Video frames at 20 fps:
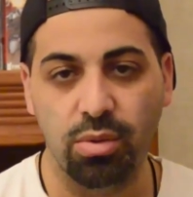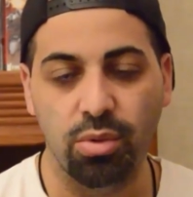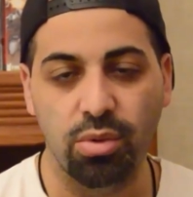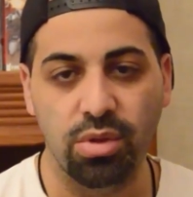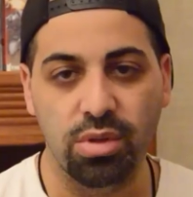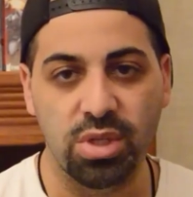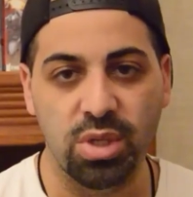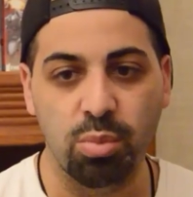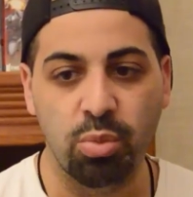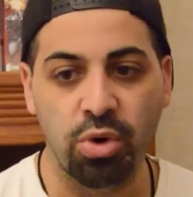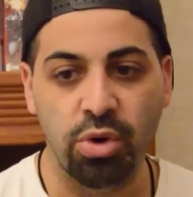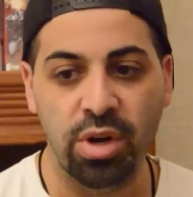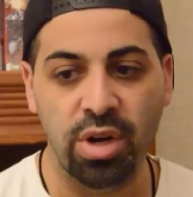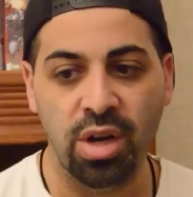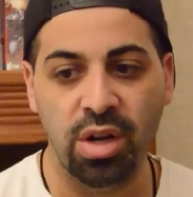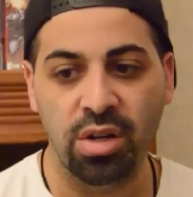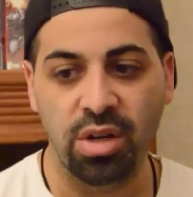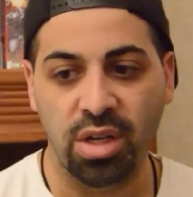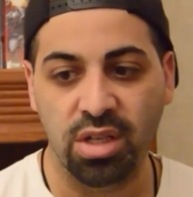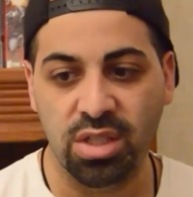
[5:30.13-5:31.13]
supporting
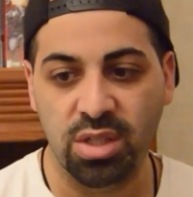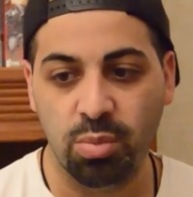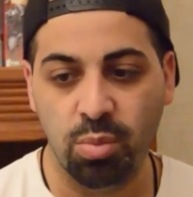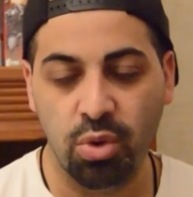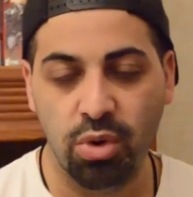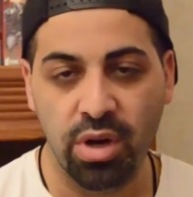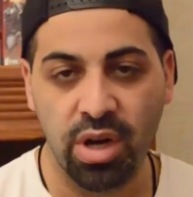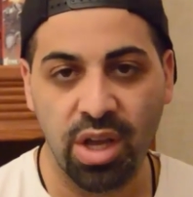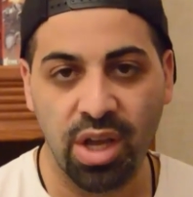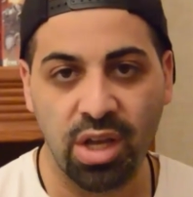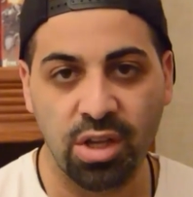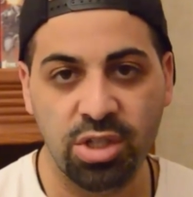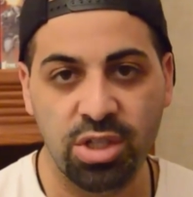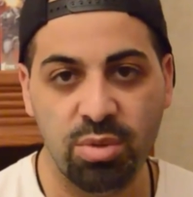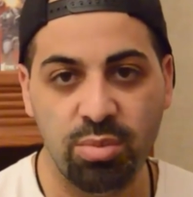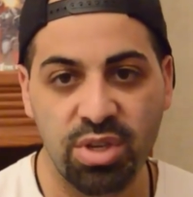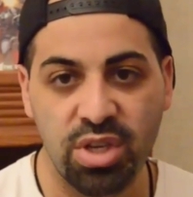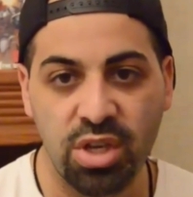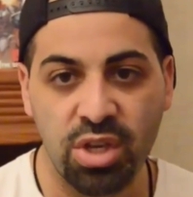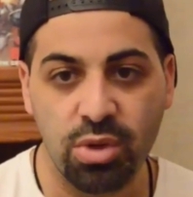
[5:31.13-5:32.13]
or not supporting
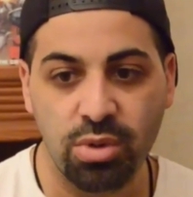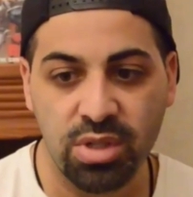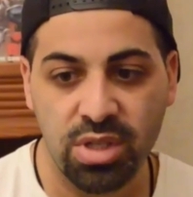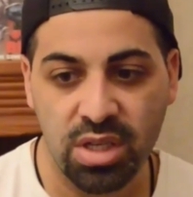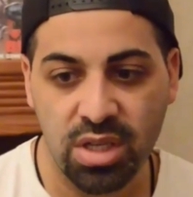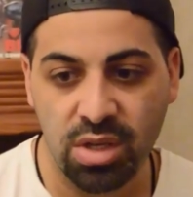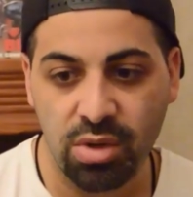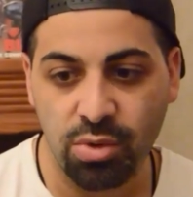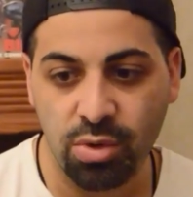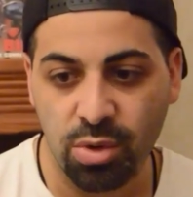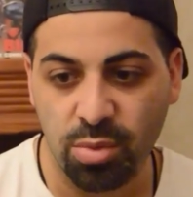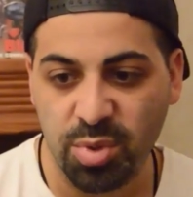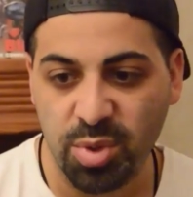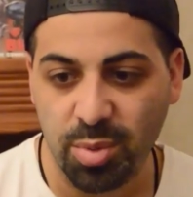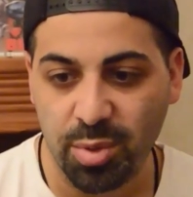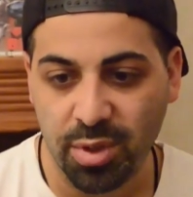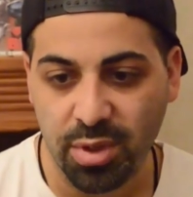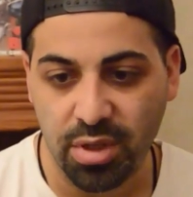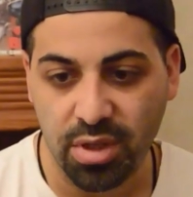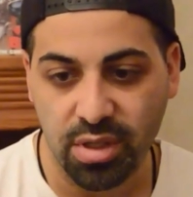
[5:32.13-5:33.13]
LGBTQ groups,
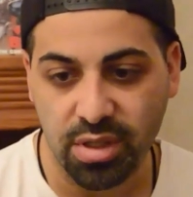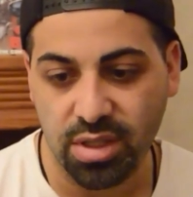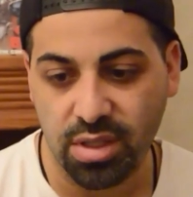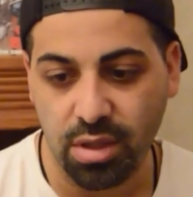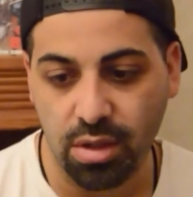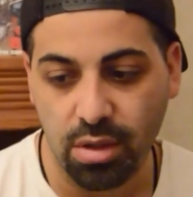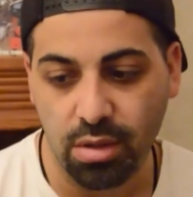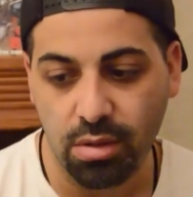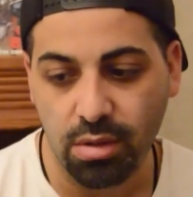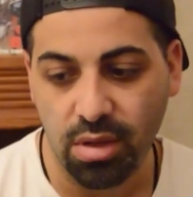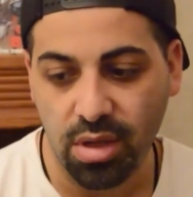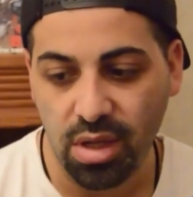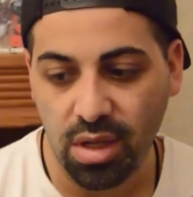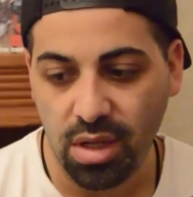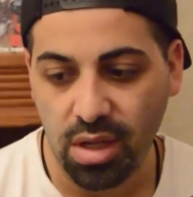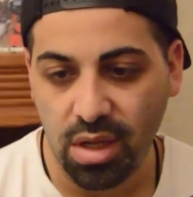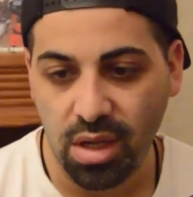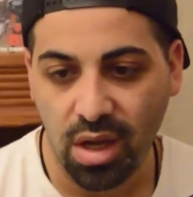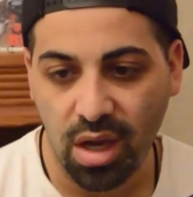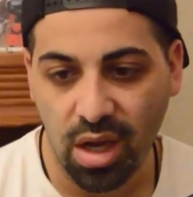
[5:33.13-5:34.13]
because
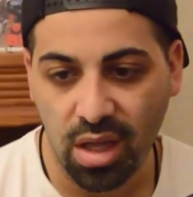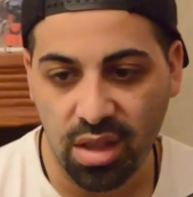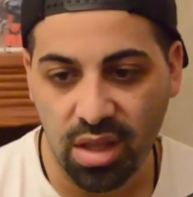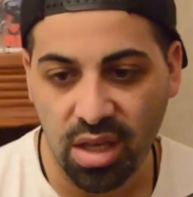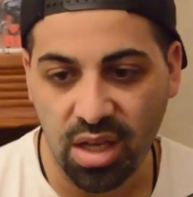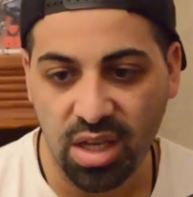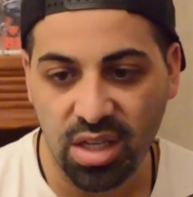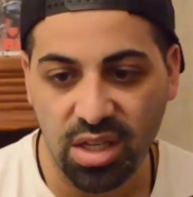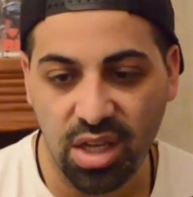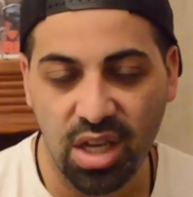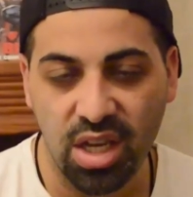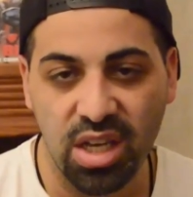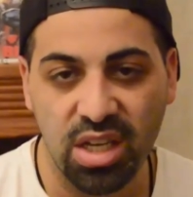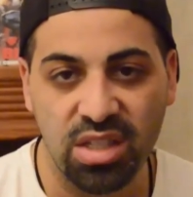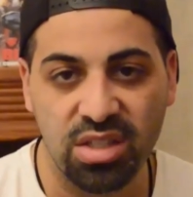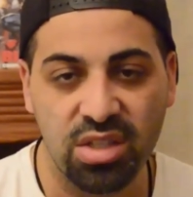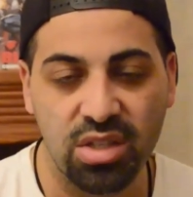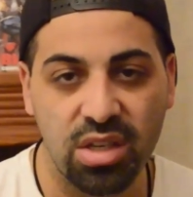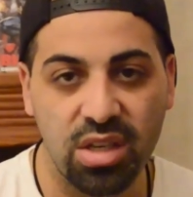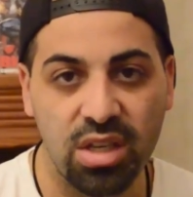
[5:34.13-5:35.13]
I think
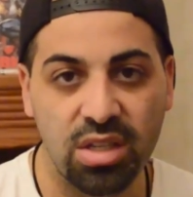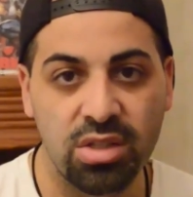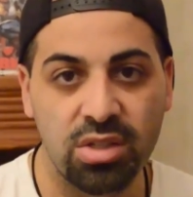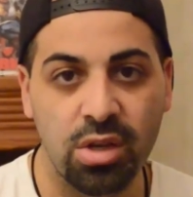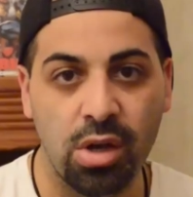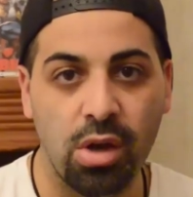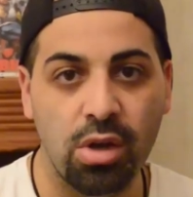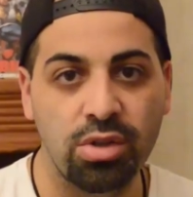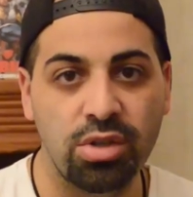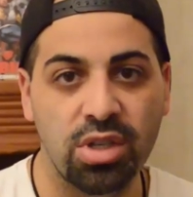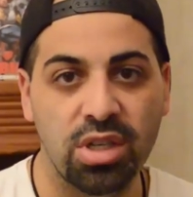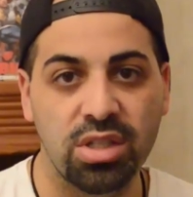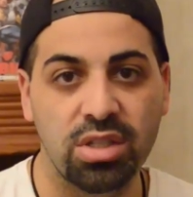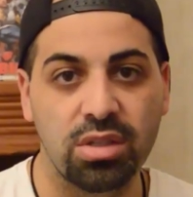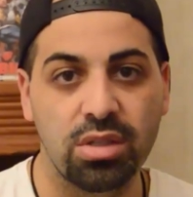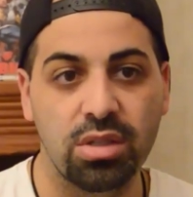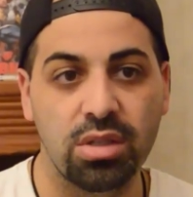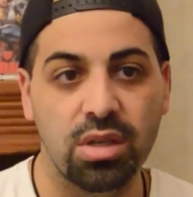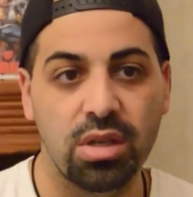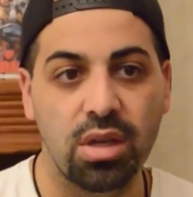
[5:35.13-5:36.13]
it's all
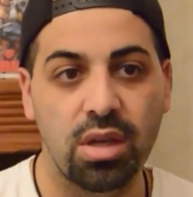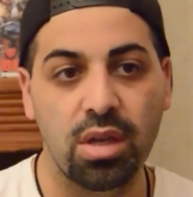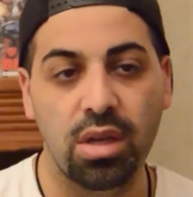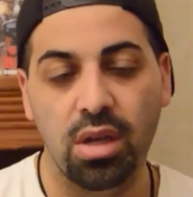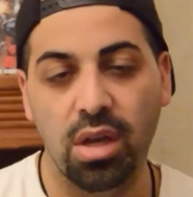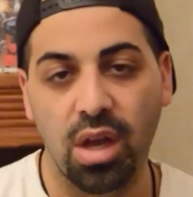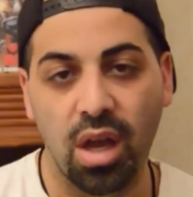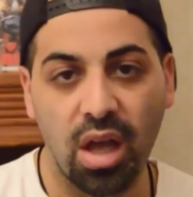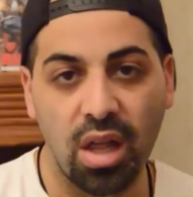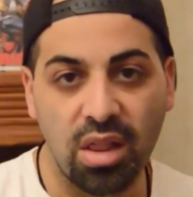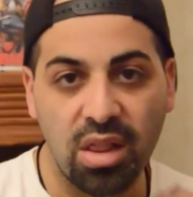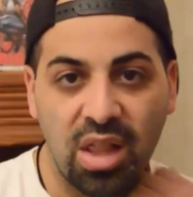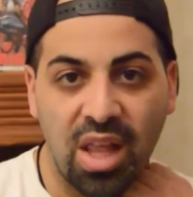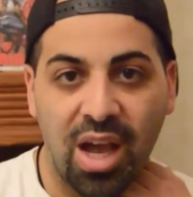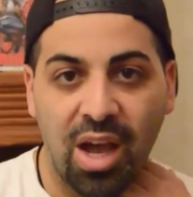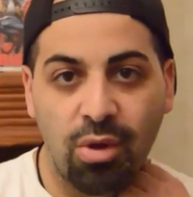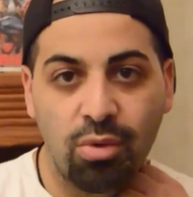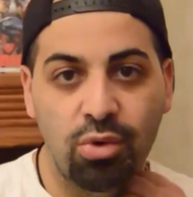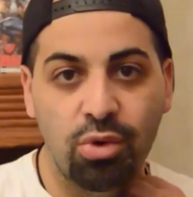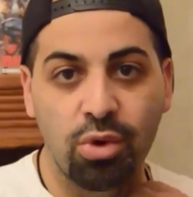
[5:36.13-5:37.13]
just
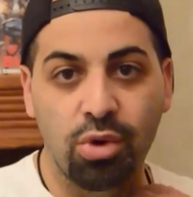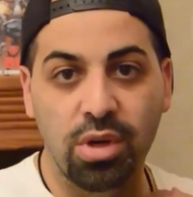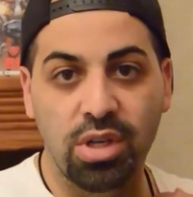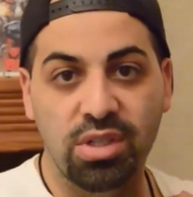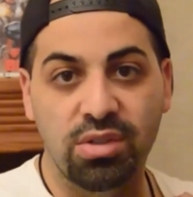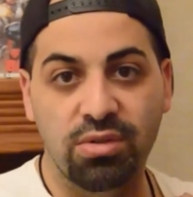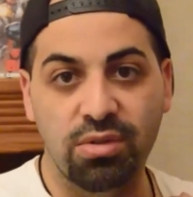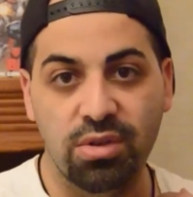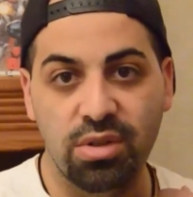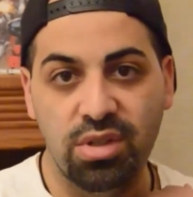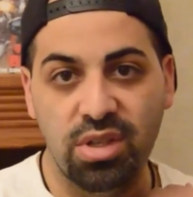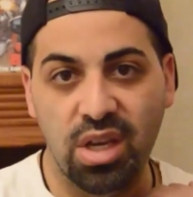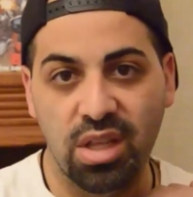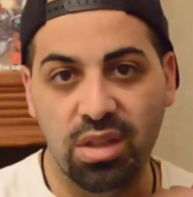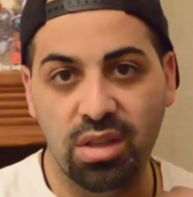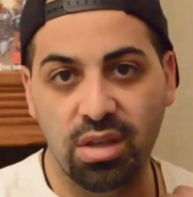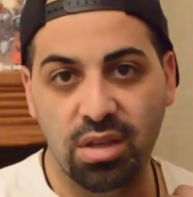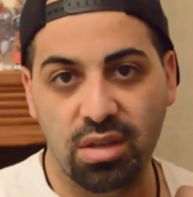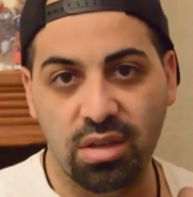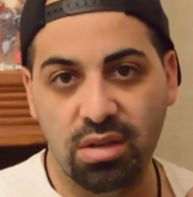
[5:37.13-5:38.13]
loud noise for
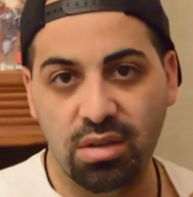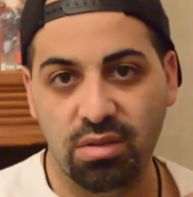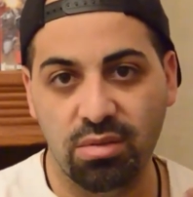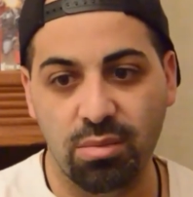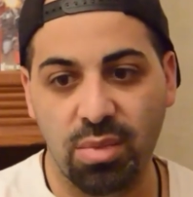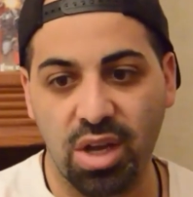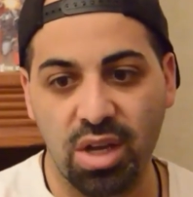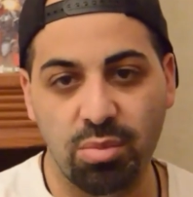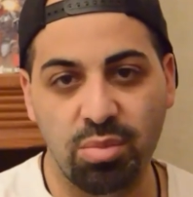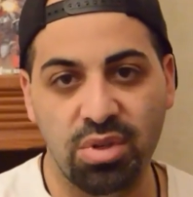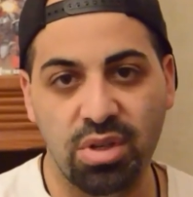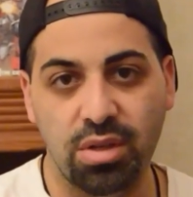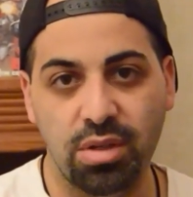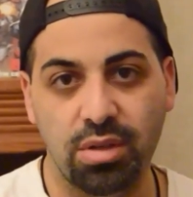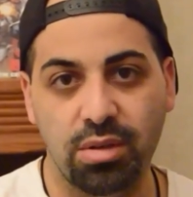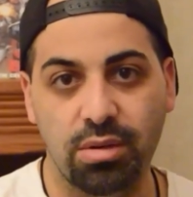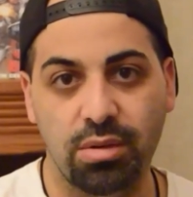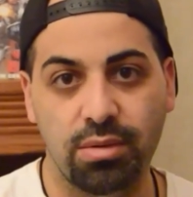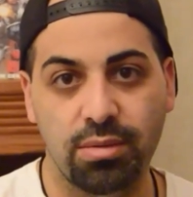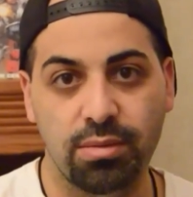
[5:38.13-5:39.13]
nothing, in my opinion.